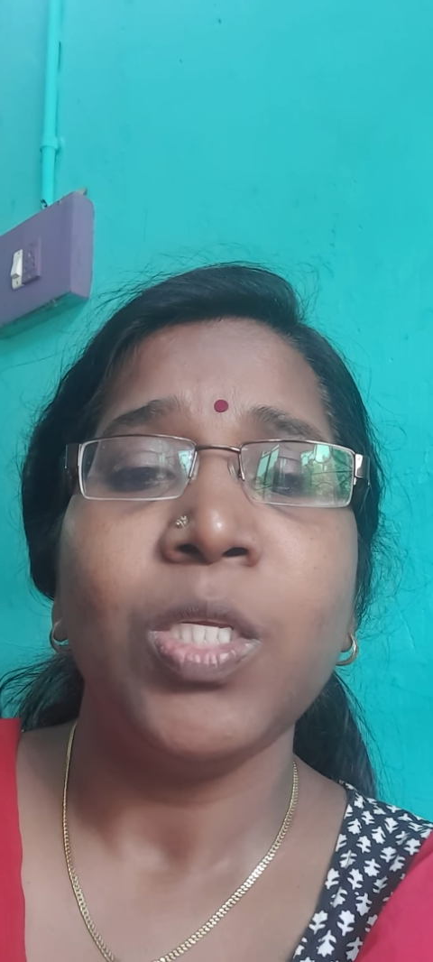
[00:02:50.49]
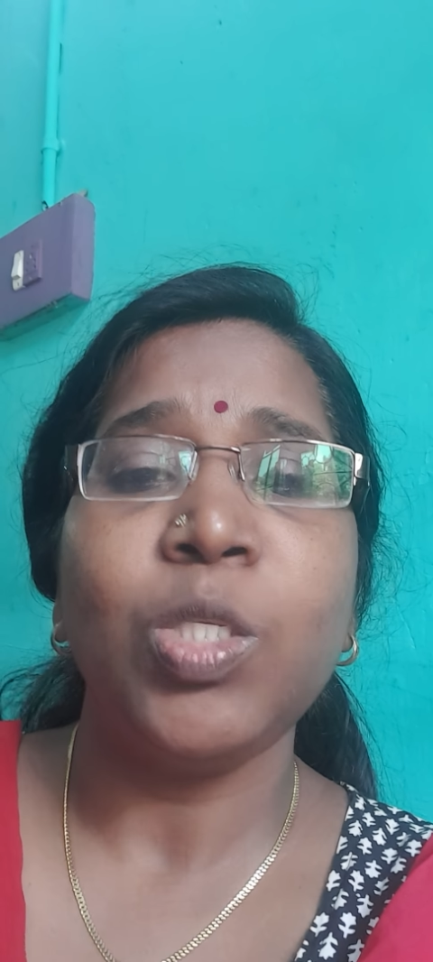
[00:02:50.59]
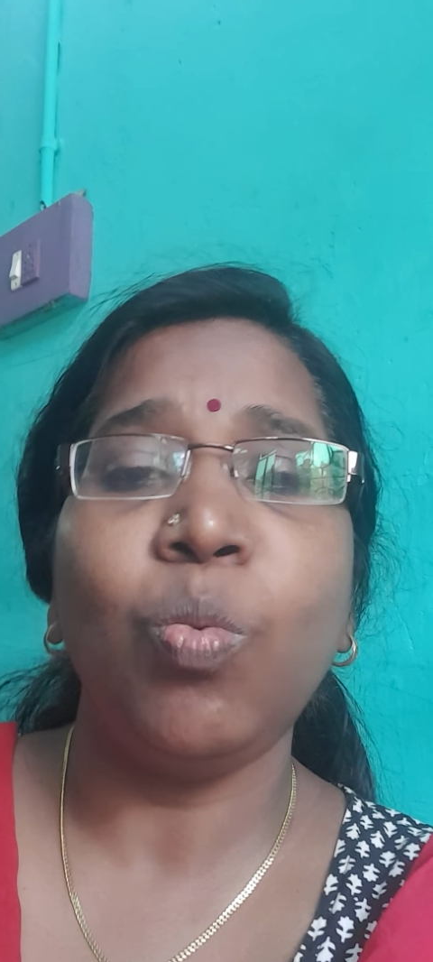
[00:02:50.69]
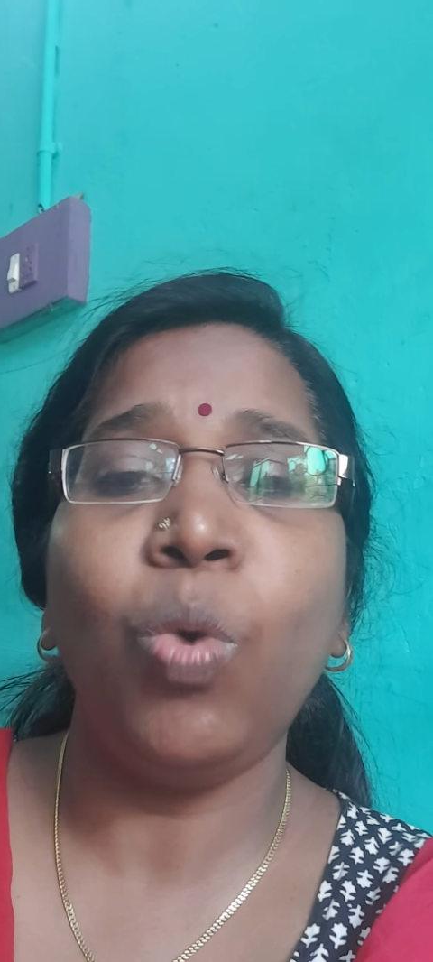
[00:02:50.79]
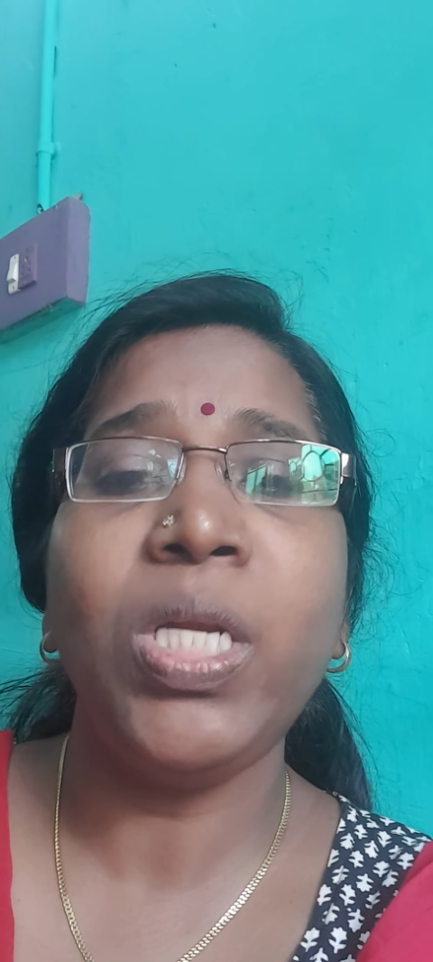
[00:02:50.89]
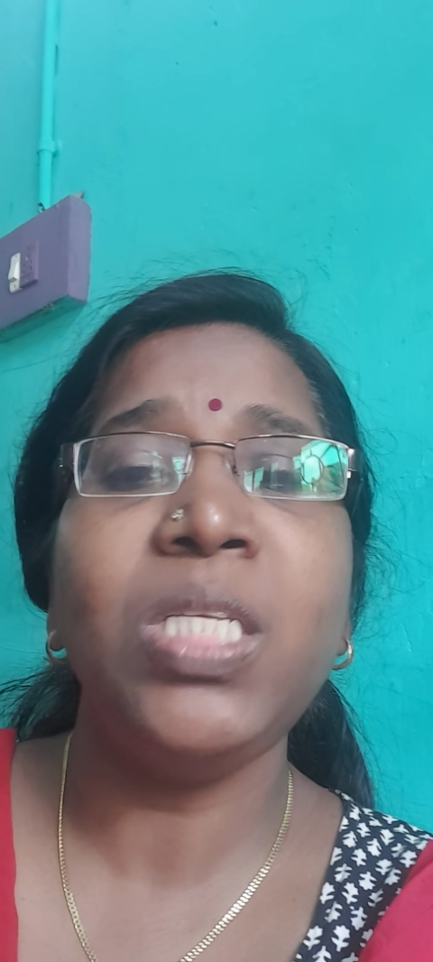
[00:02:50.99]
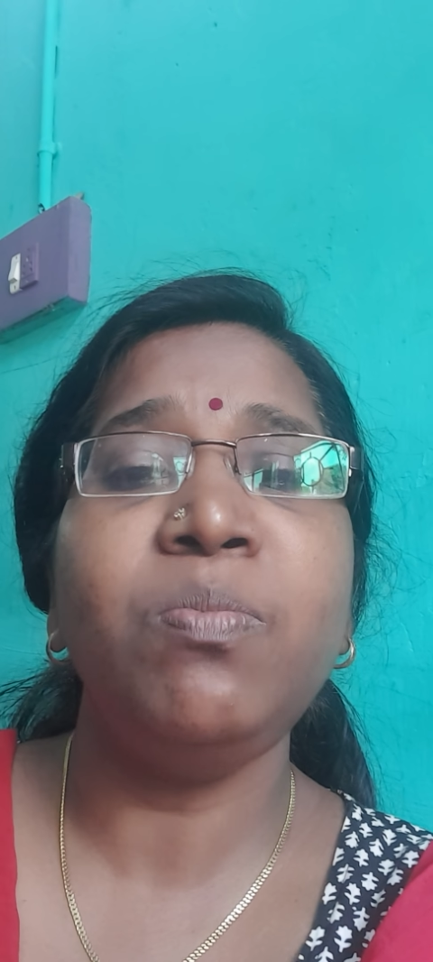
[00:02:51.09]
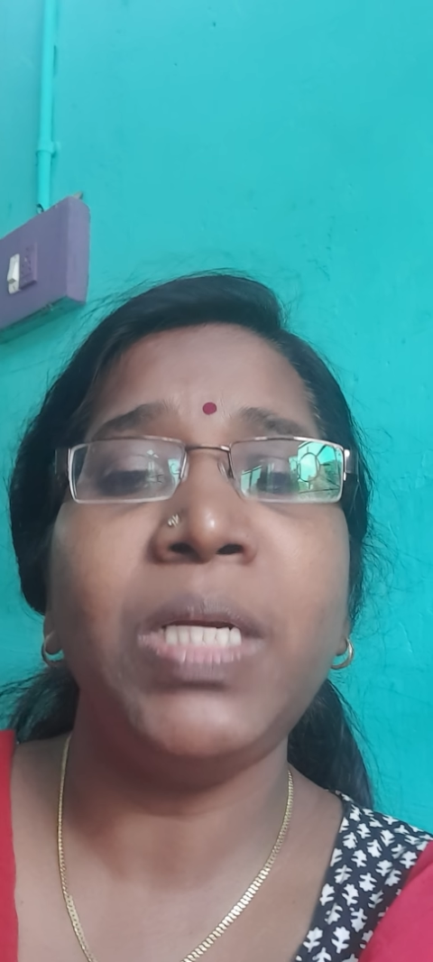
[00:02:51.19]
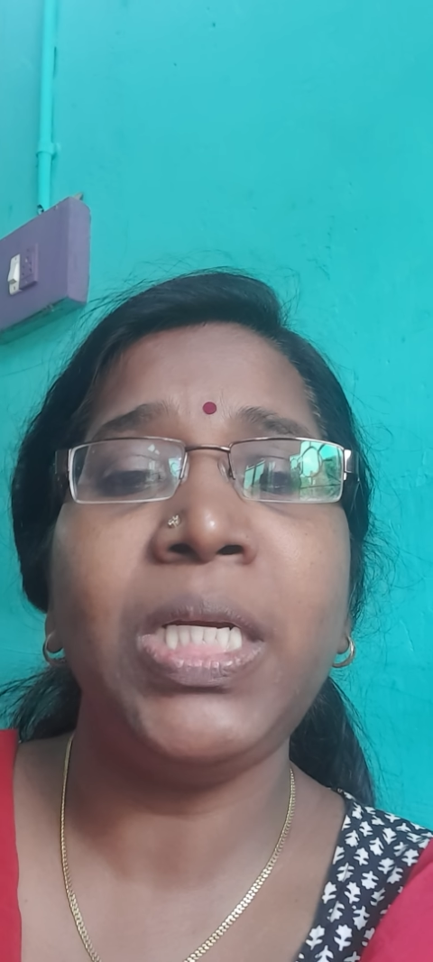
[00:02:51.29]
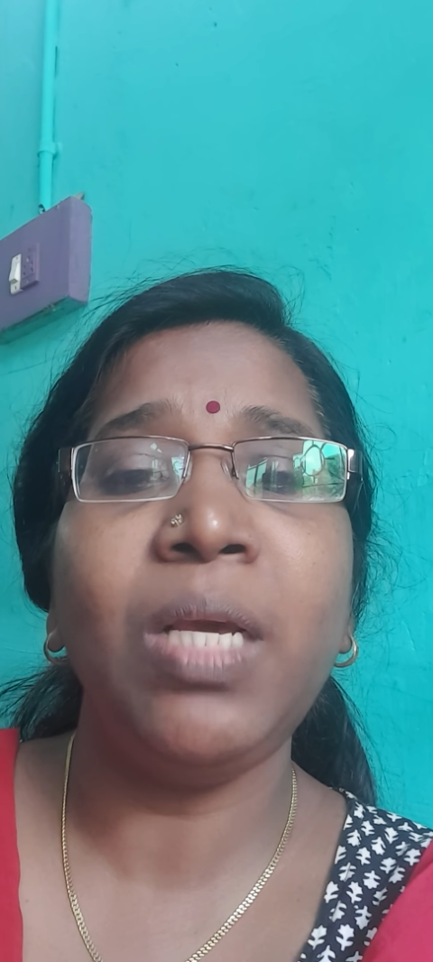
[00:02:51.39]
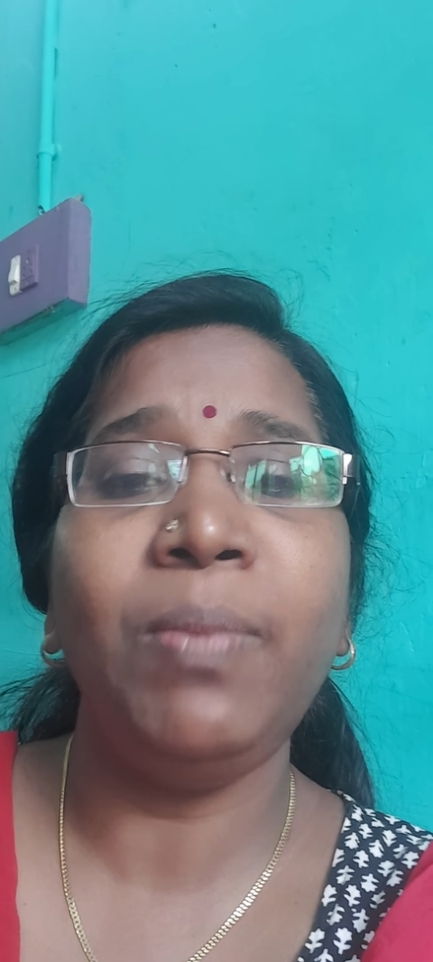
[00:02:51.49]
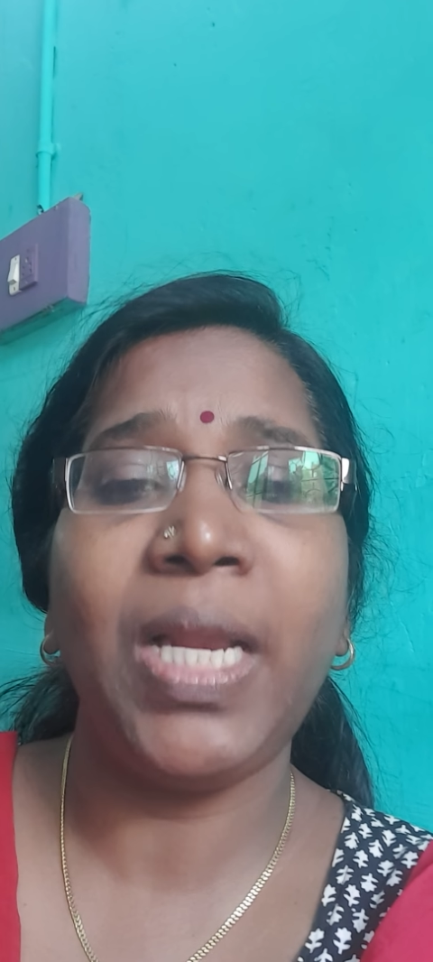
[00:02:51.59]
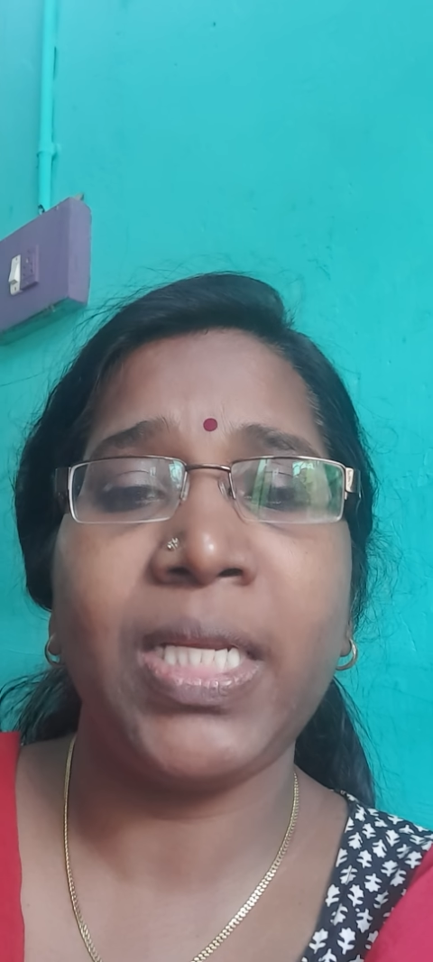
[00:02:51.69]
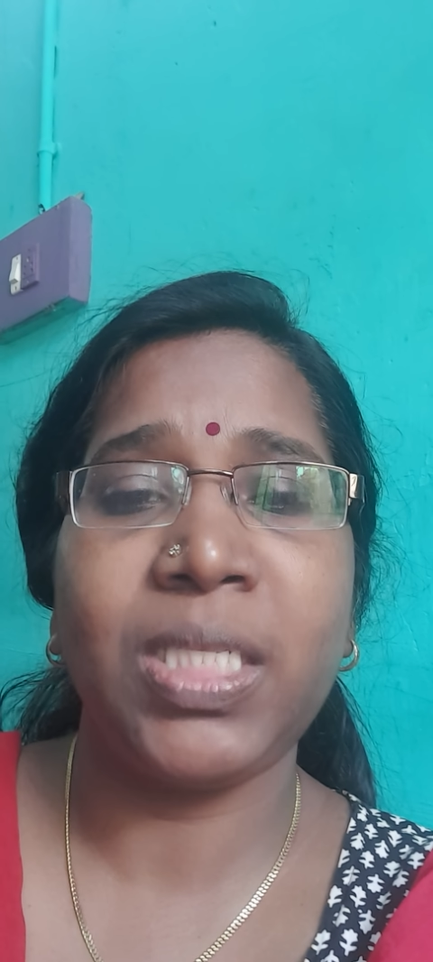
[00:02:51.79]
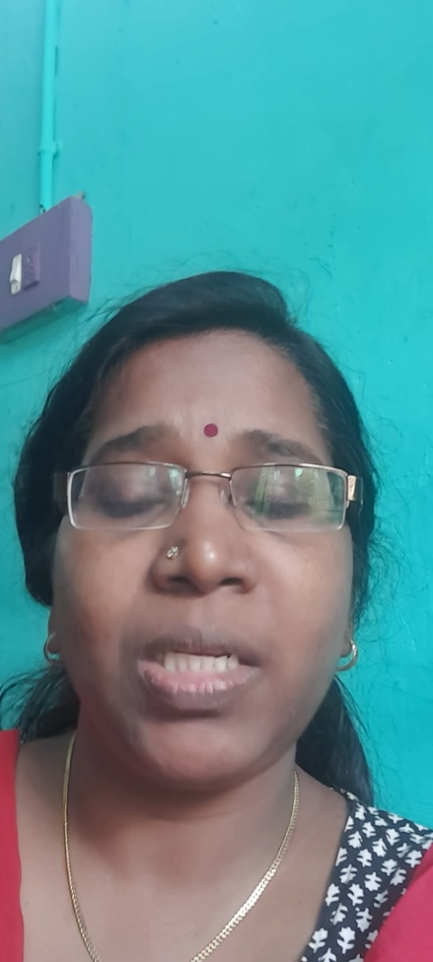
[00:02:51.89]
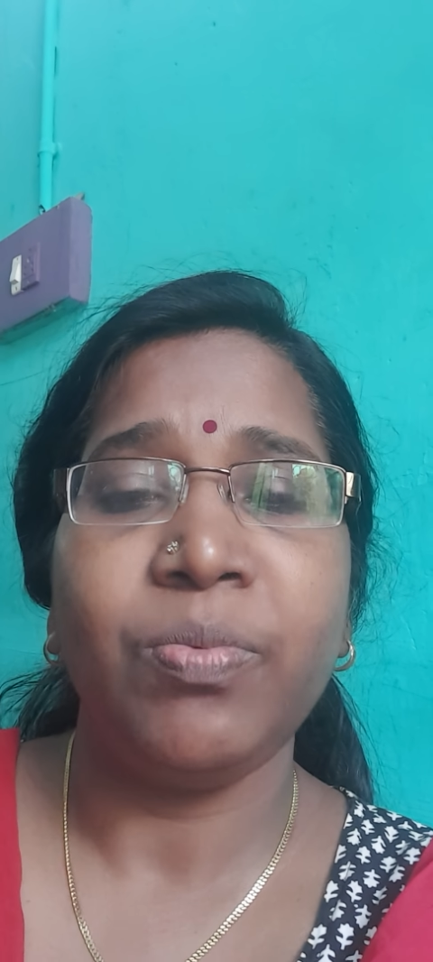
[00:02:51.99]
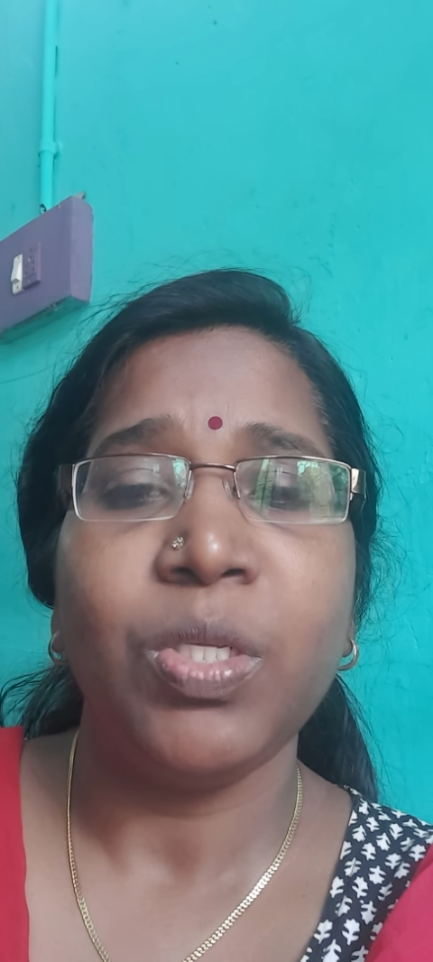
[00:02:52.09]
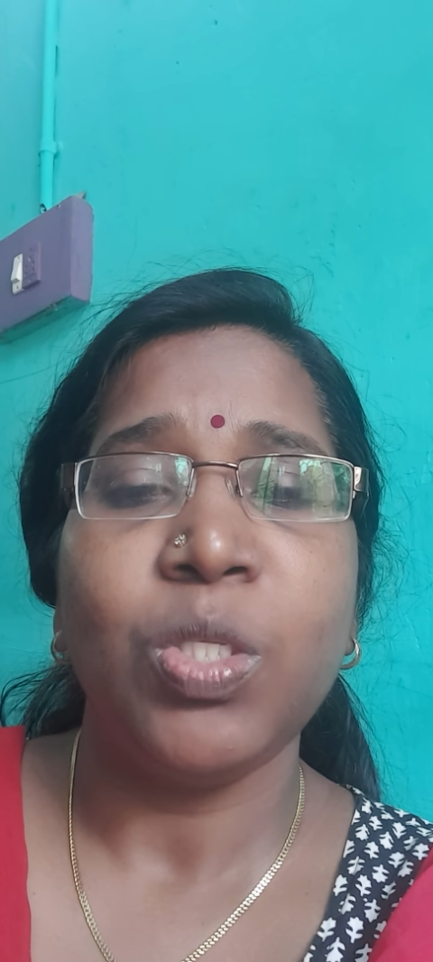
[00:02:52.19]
So what is midterm election?